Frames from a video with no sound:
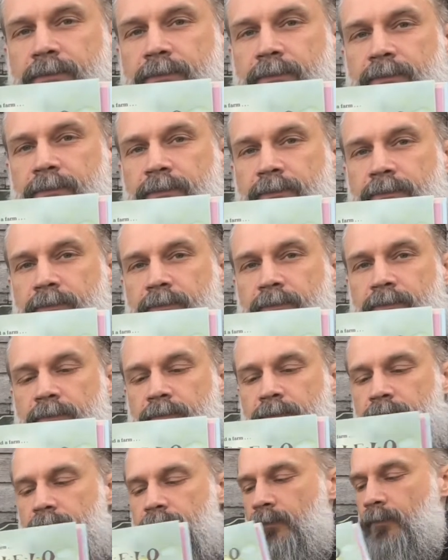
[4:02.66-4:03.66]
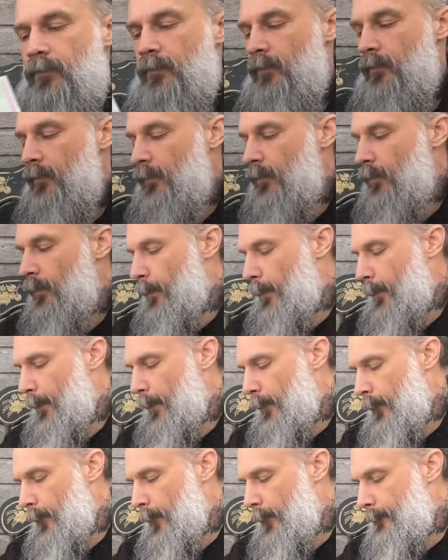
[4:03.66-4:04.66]

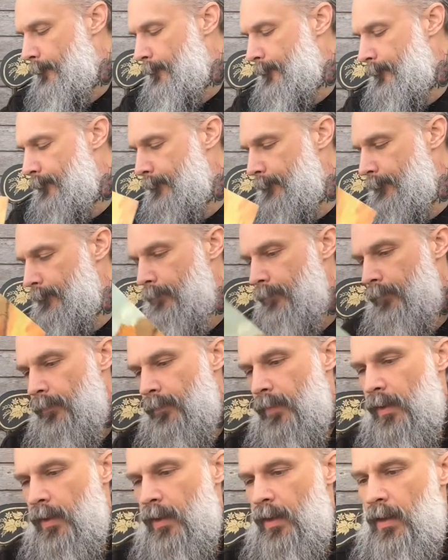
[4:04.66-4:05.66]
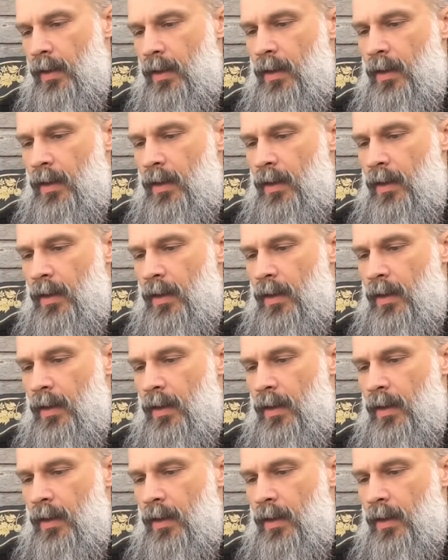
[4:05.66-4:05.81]
(silence)